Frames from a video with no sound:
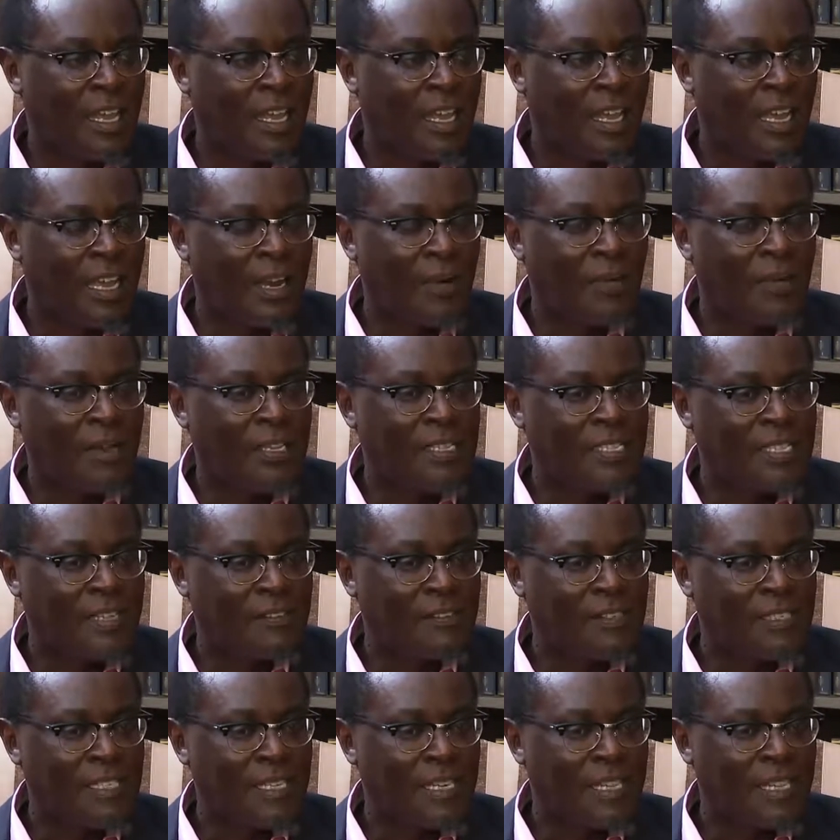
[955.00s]
And once they've
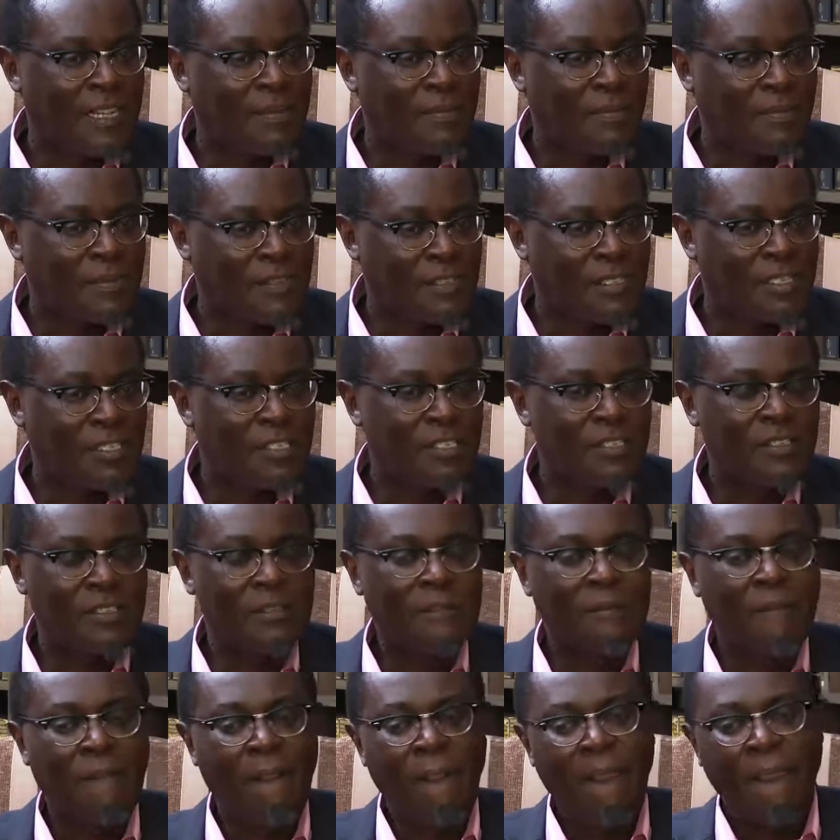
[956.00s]
stated their position,
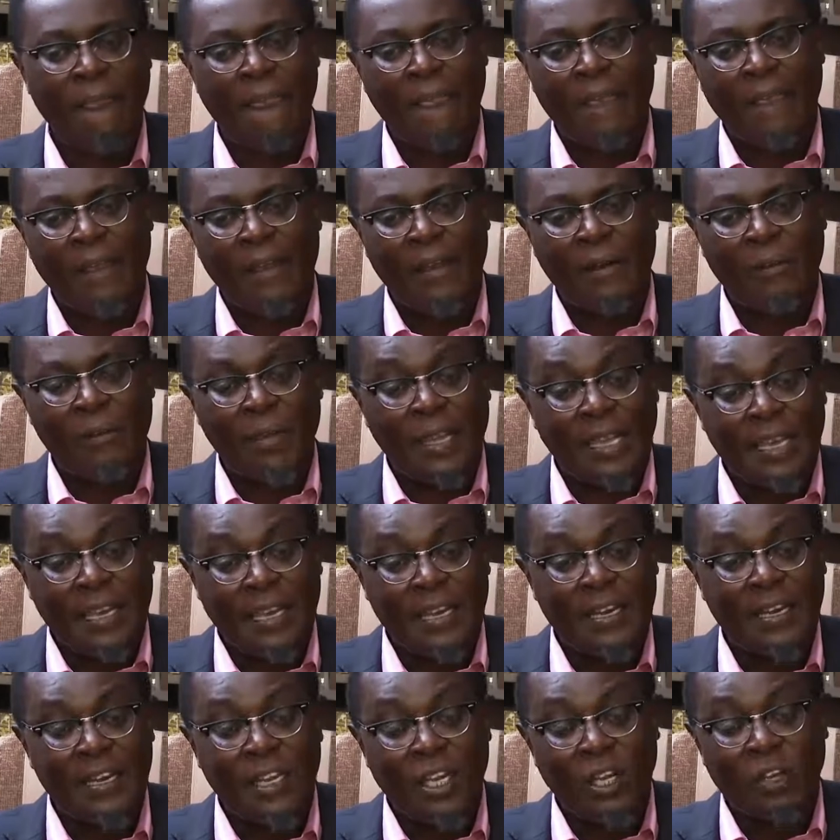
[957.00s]
we
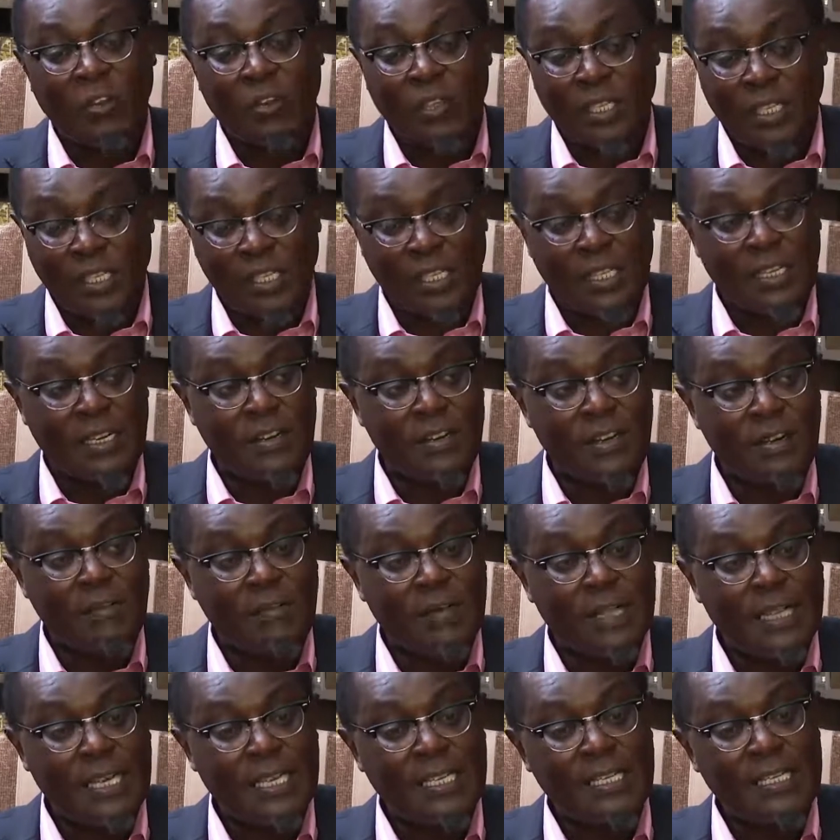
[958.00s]
agree or disagree
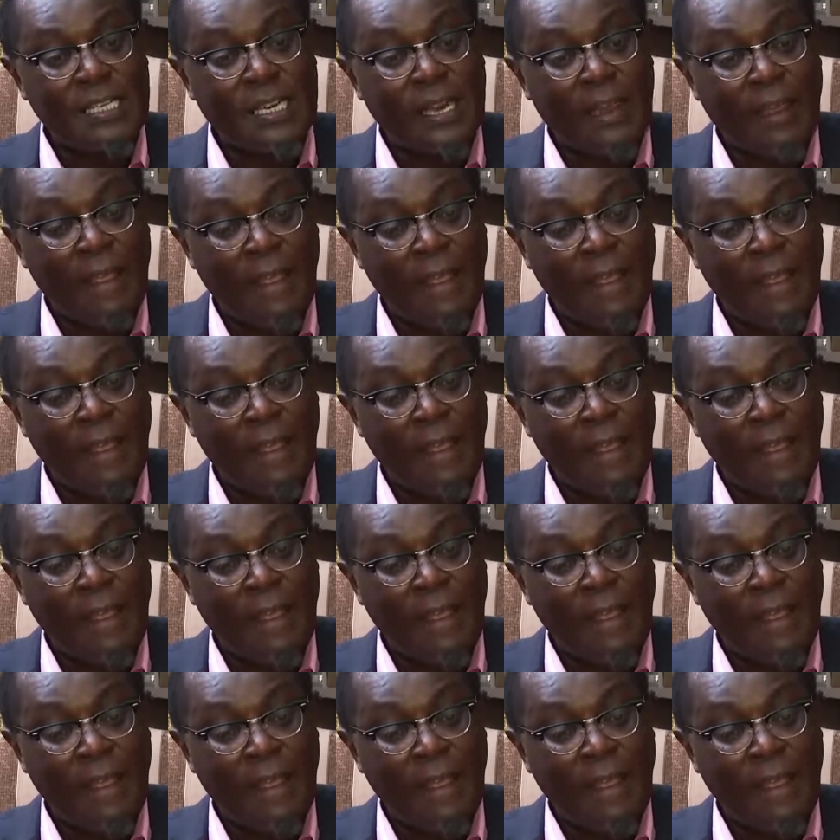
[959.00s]
with it,